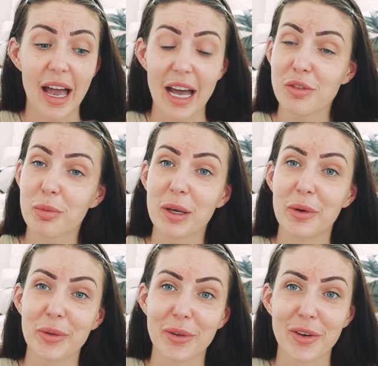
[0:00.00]
as we
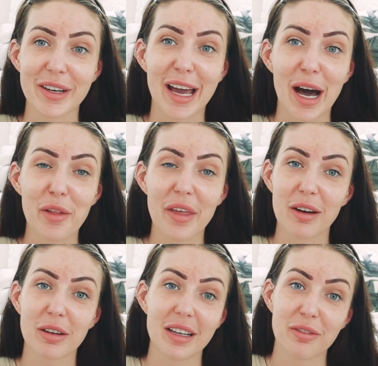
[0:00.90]
all know now,
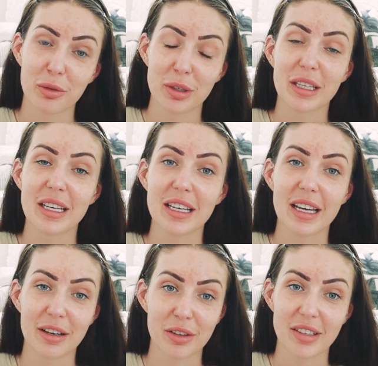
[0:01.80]
that can really
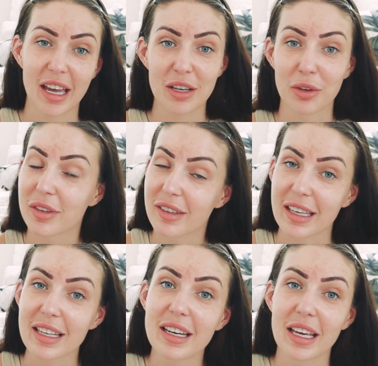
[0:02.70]
irritate your
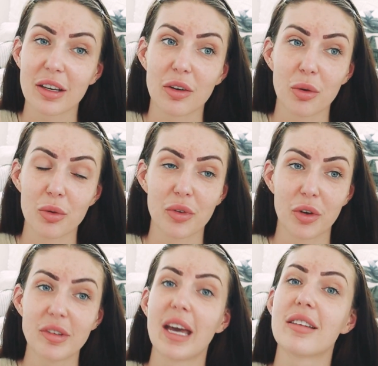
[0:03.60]
skin. It can
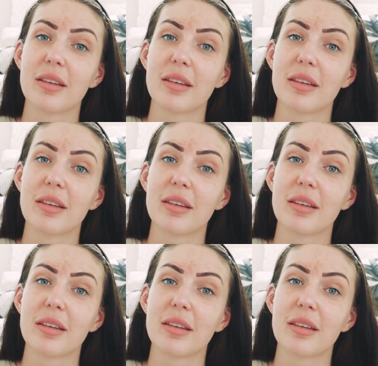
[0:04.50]
also take